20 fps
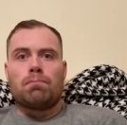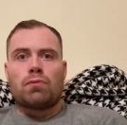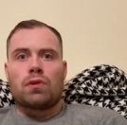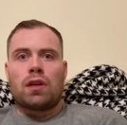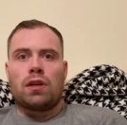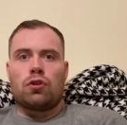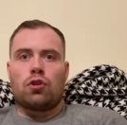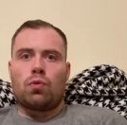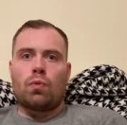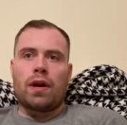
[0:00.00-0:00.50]

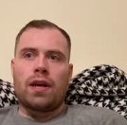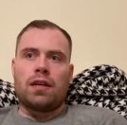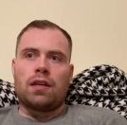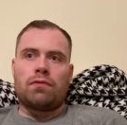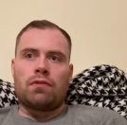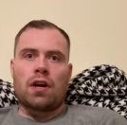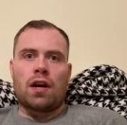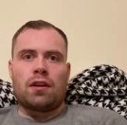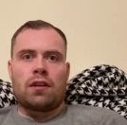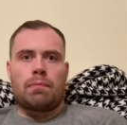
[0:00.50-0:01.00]
in the wake of
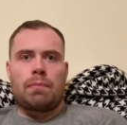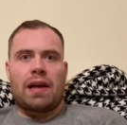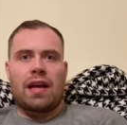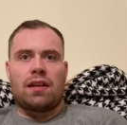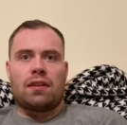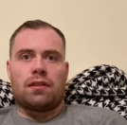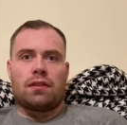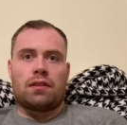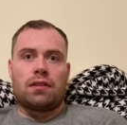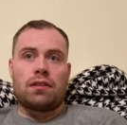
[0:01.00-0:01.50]
Conor
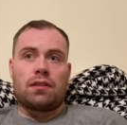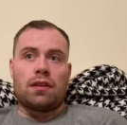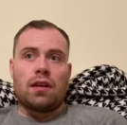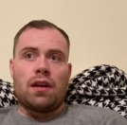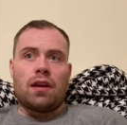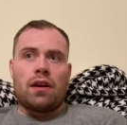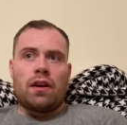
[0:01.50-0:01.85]
Benn's